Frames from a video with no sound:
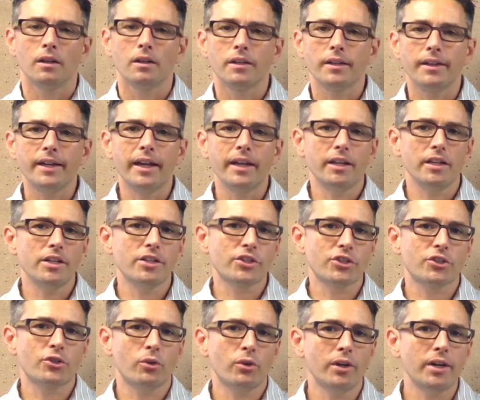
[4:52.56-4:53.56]
Yet
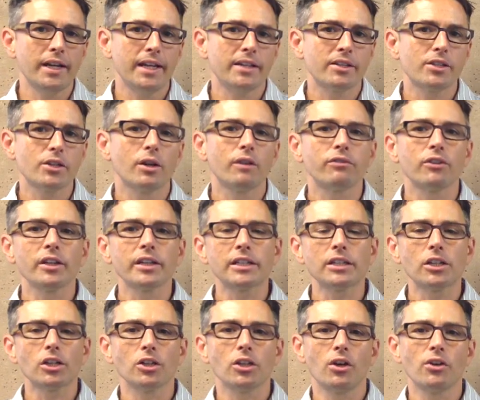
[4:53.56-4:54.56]
historians who have looked
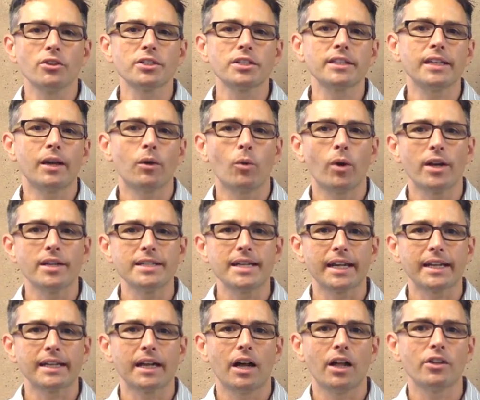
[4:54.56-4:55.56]
closely at where
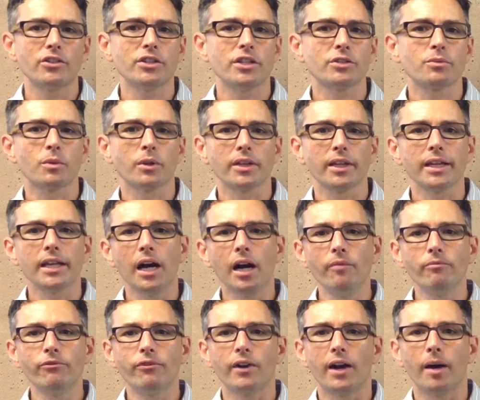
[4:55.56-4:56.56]
technologies really come
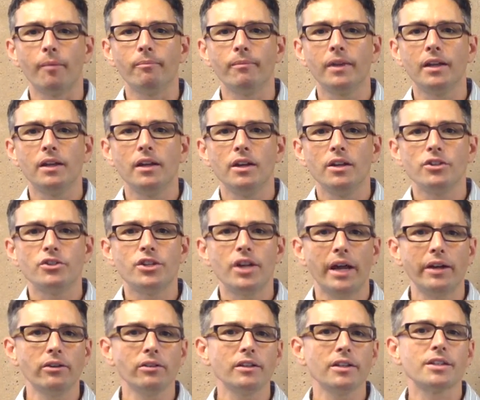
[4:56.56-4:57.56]
from
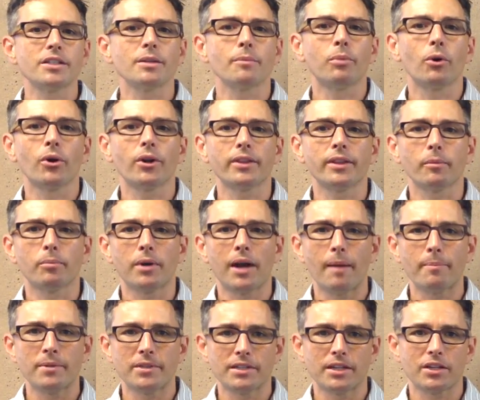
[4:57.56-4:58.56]
generally support the
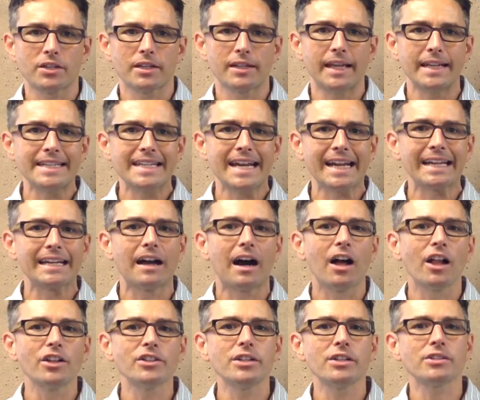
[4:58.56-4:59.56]
proposition that
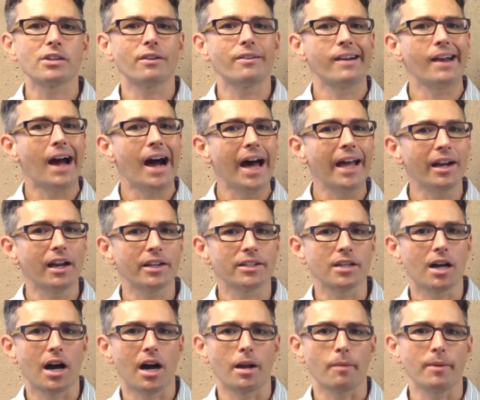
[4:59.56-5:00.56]
technologies are not
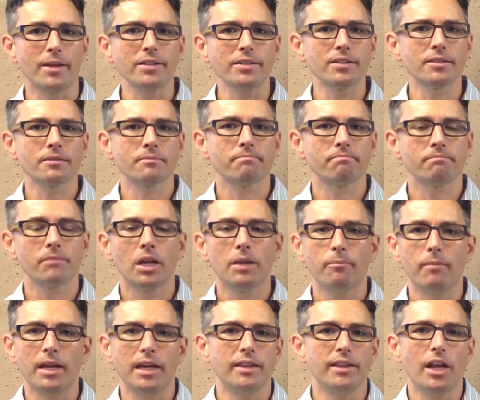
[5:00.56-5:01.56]
autonomous,
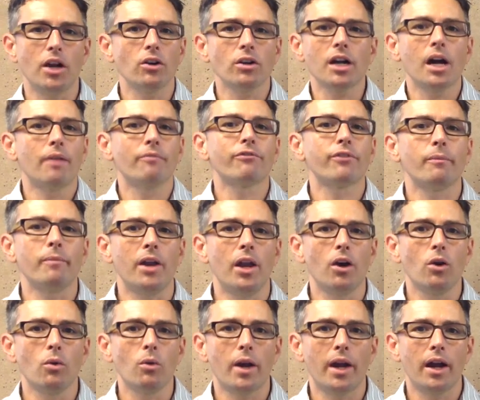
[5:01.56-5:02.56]
meaning they don't come from
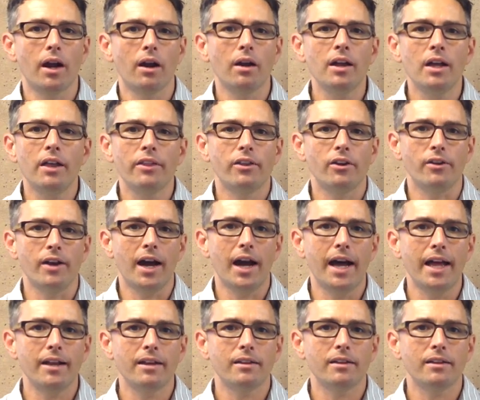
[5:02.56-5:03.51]
nowhere, they're not